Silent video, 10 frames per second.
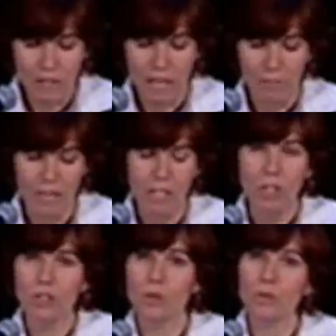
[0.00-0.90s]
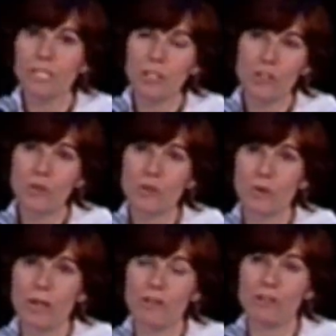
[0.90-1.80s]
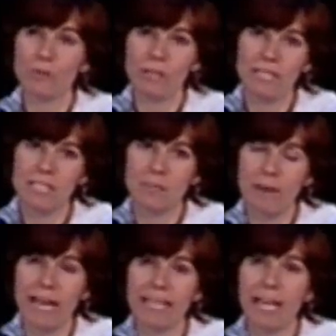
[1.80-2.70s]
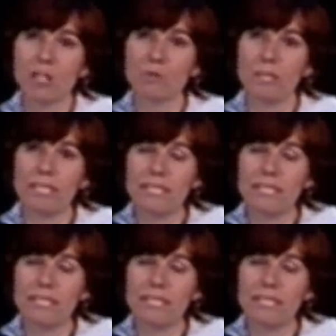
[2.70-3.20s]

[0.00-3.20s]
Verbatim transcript: Um, so those issues are issues that we need to debate as we